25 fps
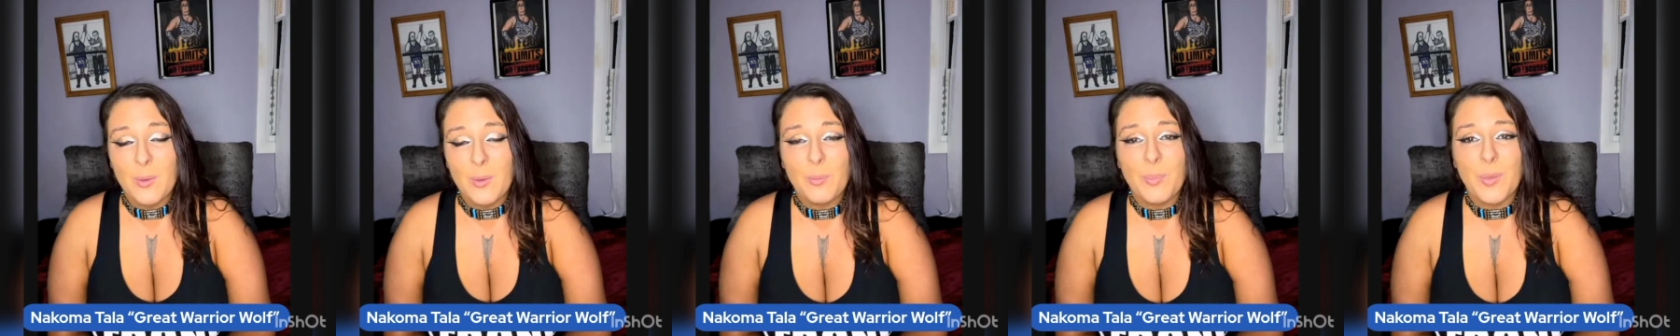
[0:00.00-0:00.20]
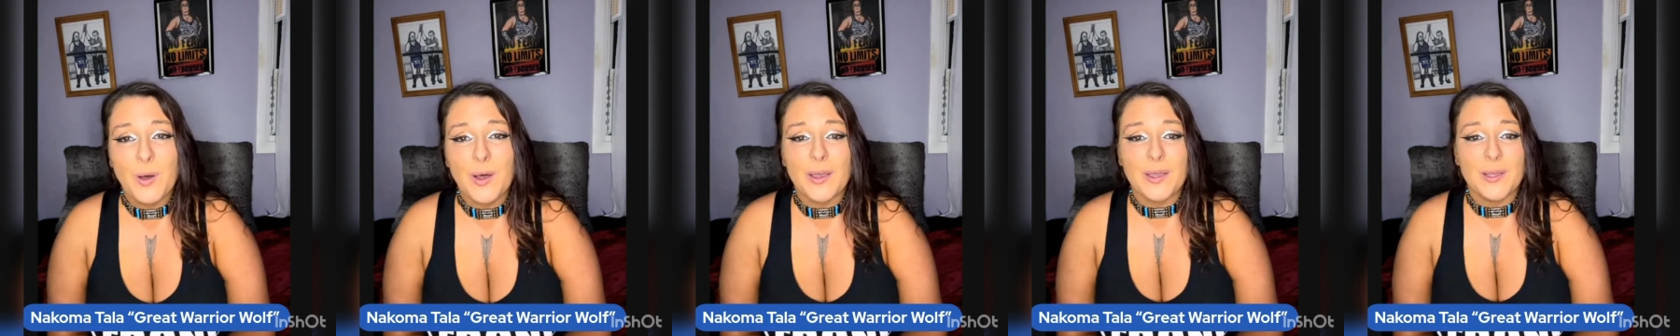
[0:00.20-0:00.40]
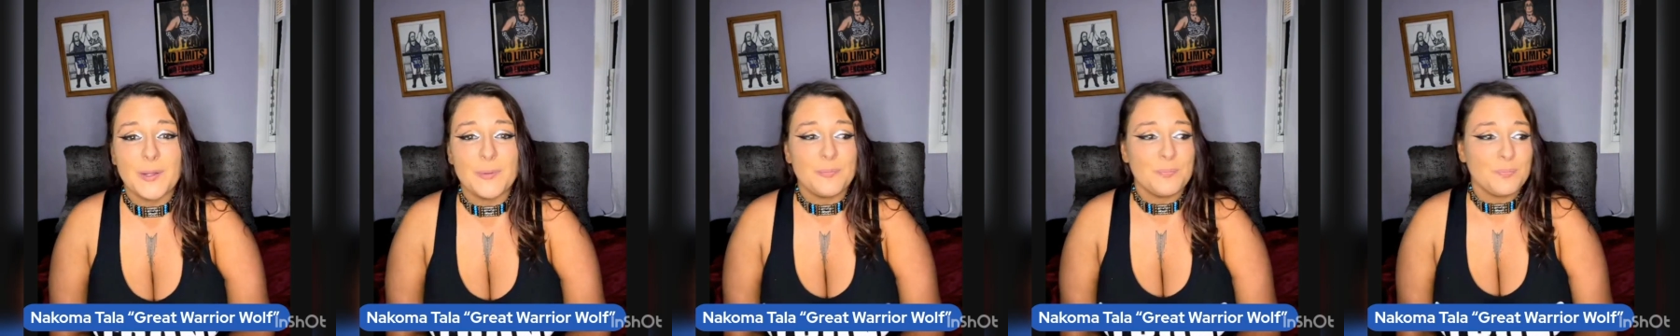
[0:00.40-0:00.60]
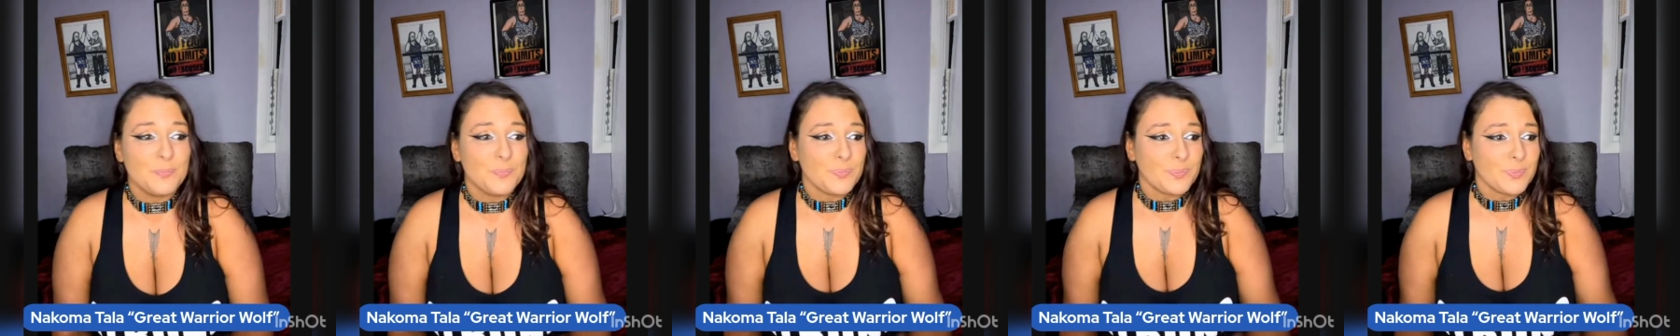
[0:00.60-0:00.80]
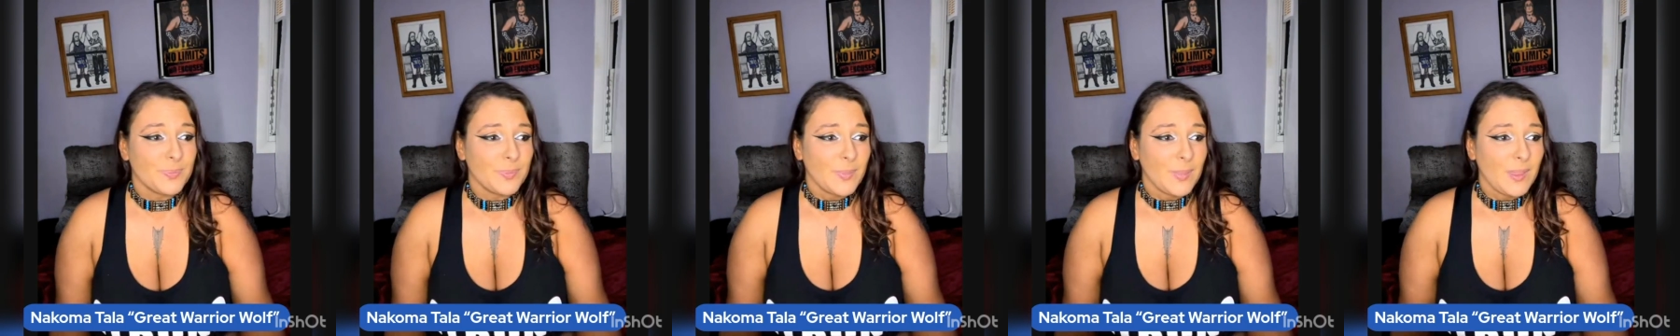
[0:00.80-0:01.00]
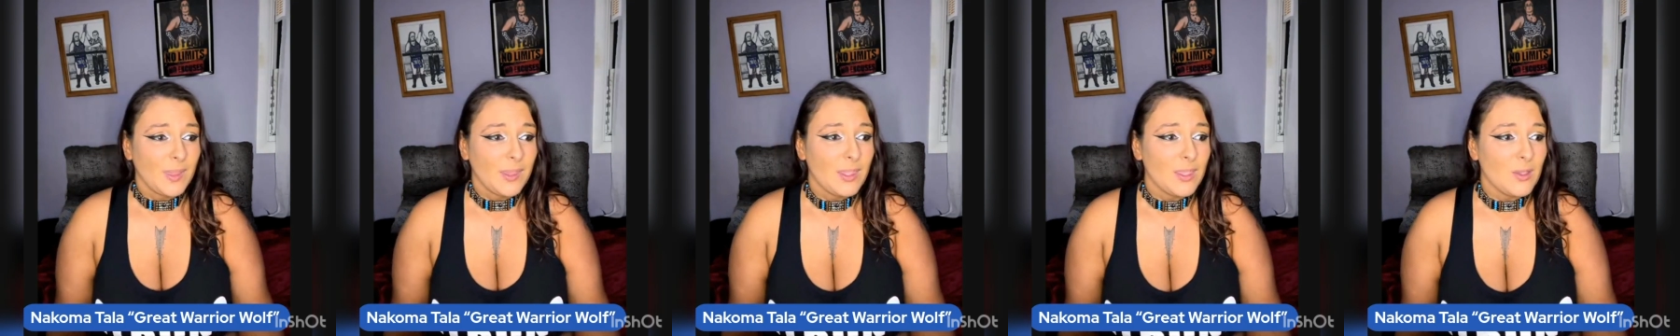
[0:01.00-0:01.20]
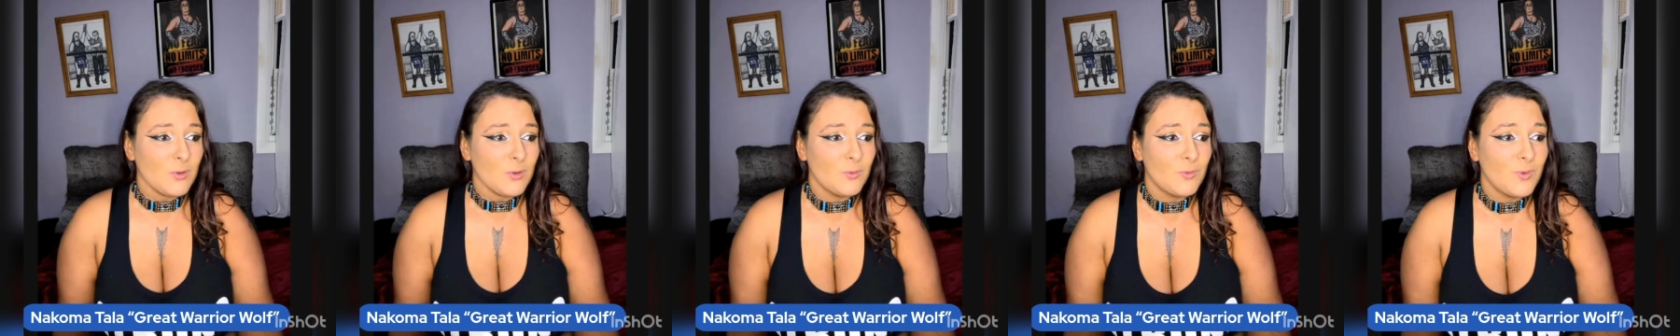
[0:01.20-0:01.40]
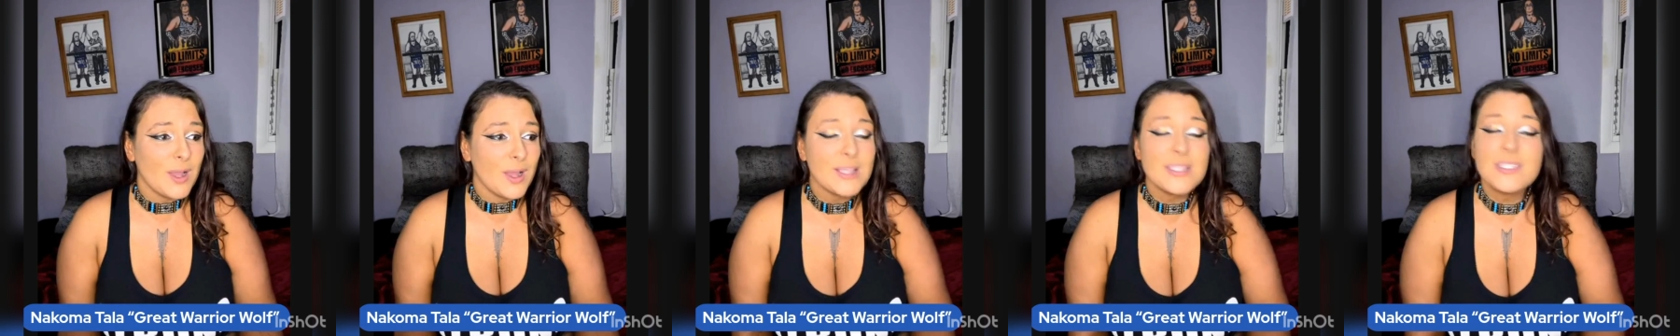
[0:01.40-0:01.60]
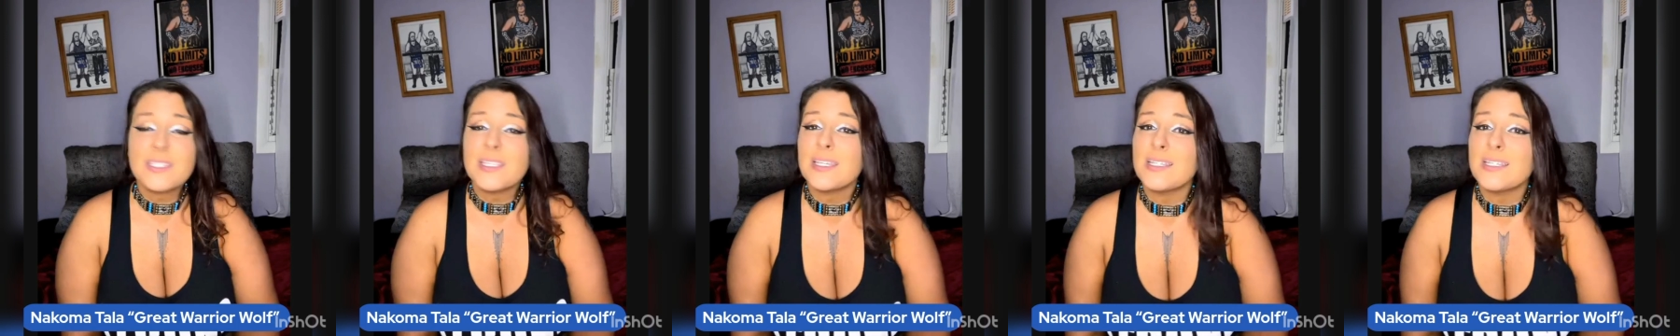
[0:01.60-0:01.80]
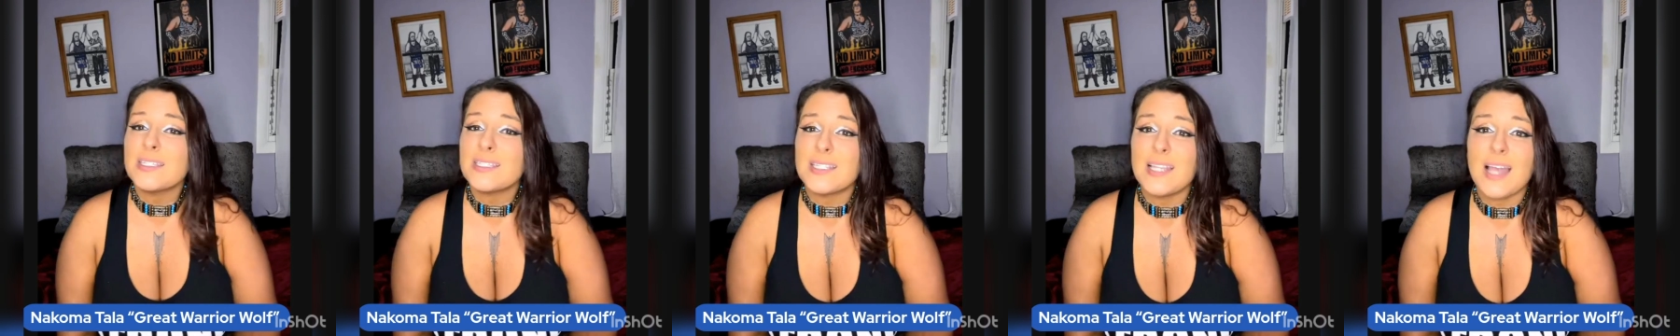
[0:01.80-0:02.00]
But
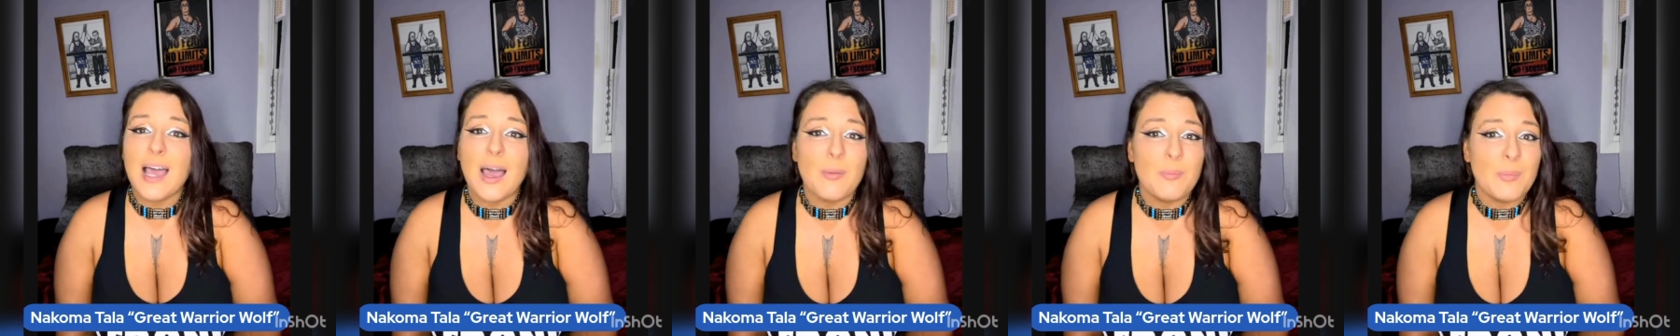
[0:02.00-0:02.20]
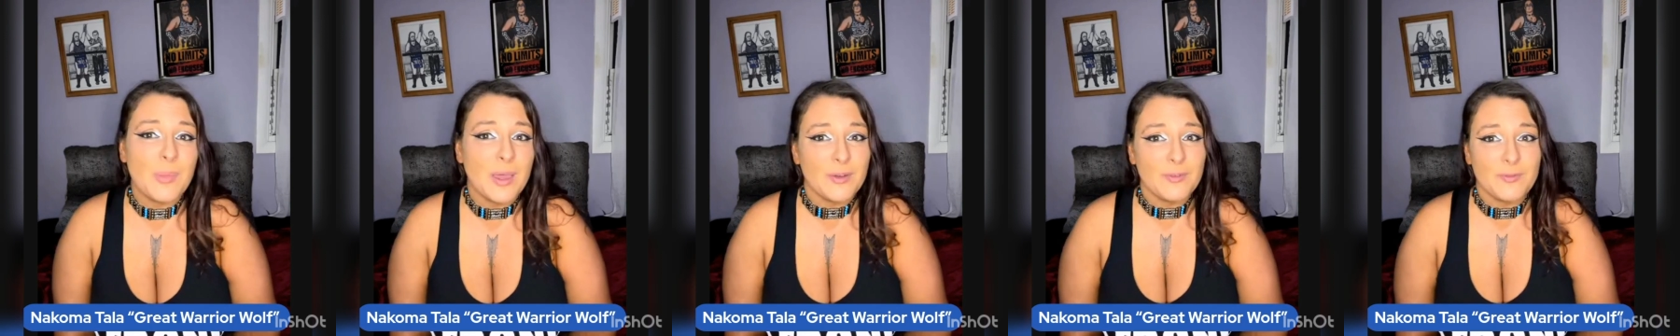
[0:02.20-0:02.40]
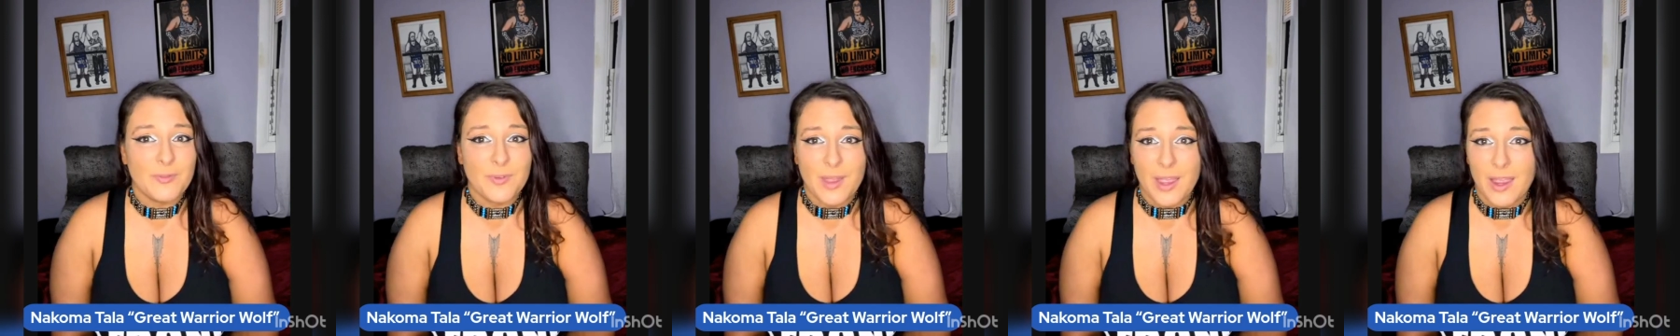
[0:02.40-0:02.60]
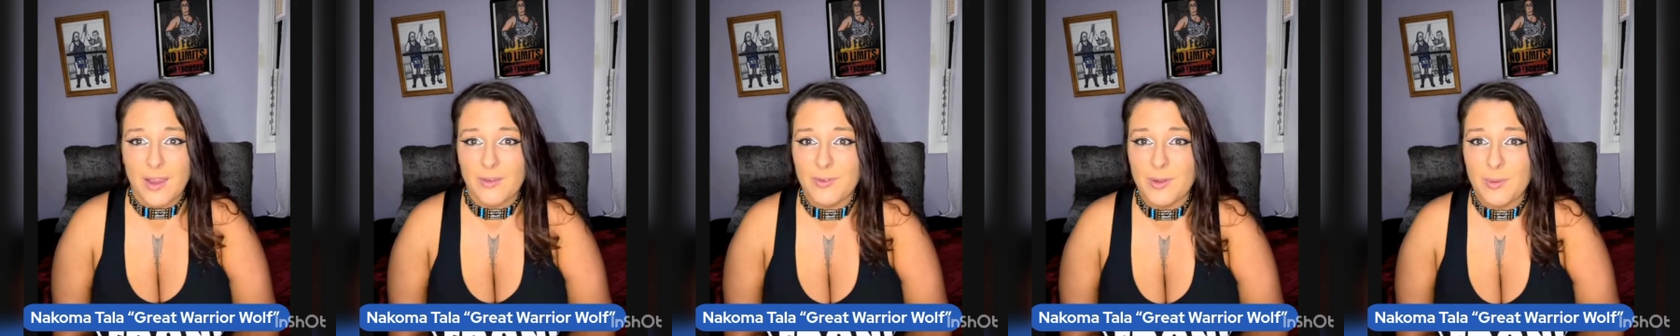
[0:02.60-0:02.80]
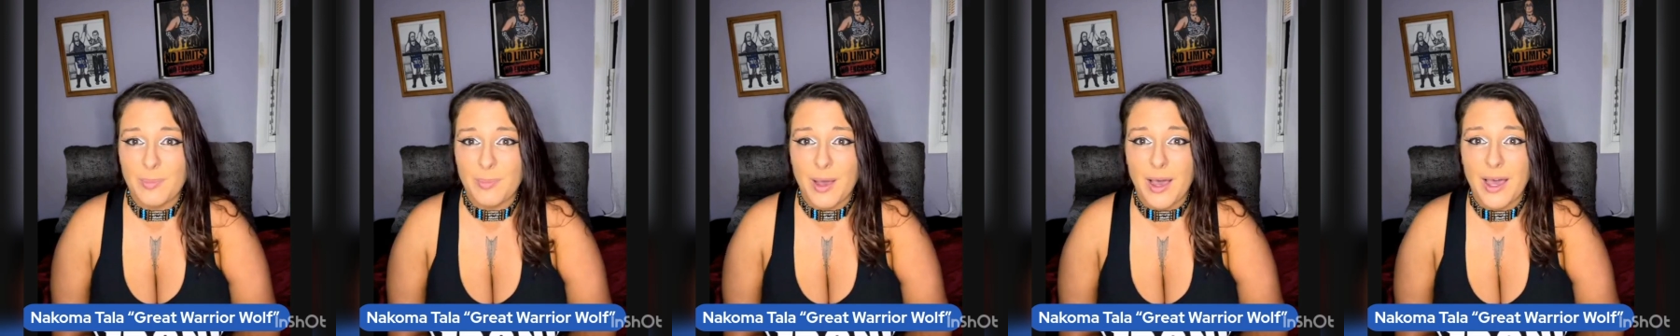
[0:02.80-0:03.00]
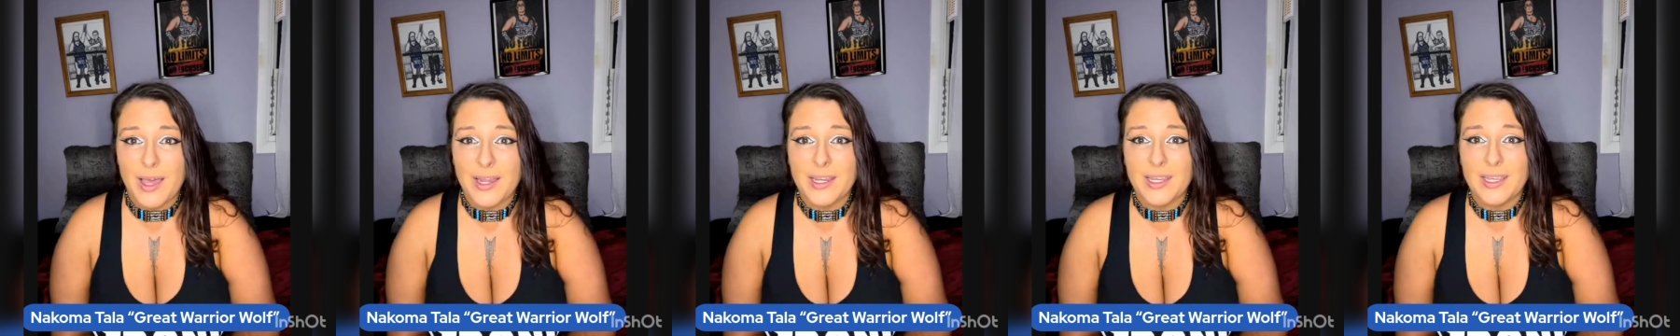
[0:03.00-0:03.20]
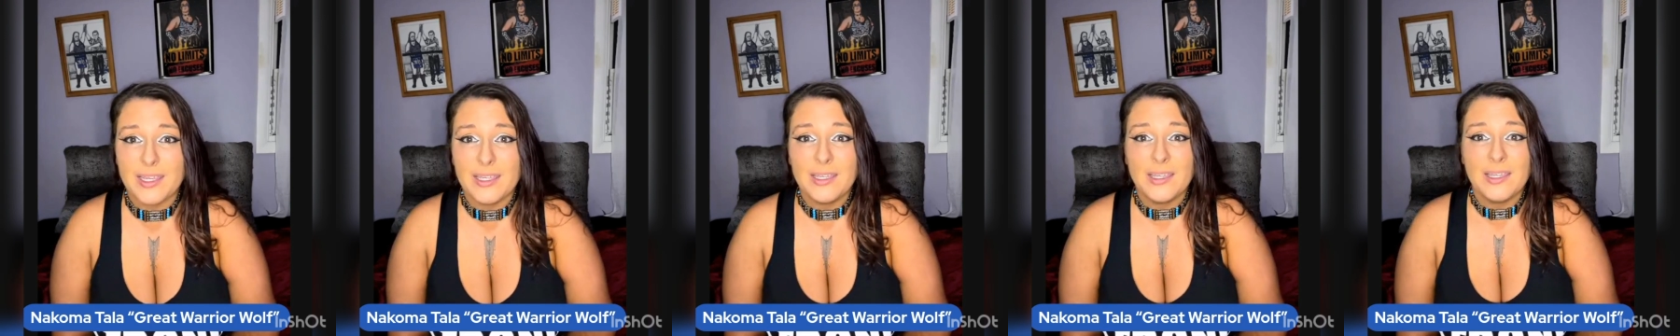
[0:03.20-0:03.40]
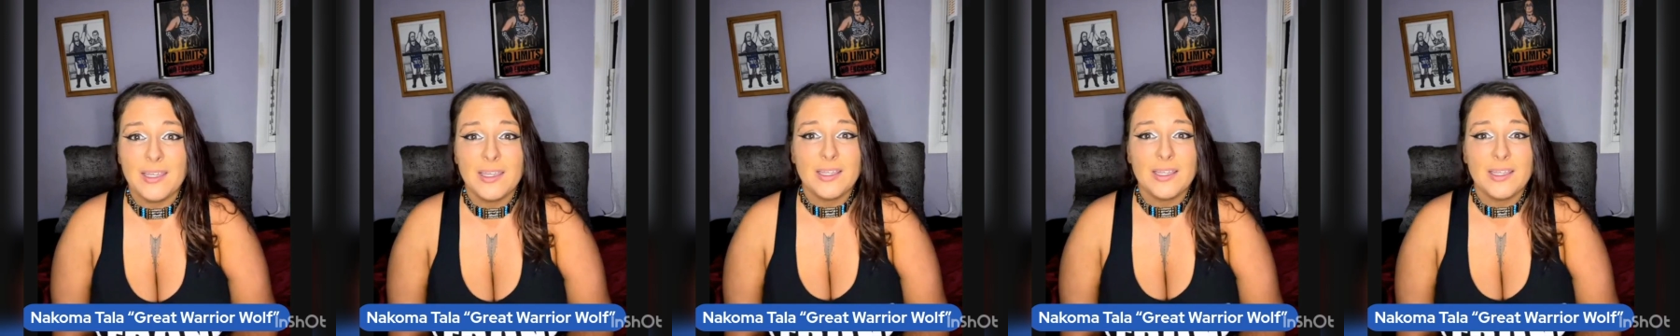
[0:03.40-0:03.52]
wrestling is not meant for everybody.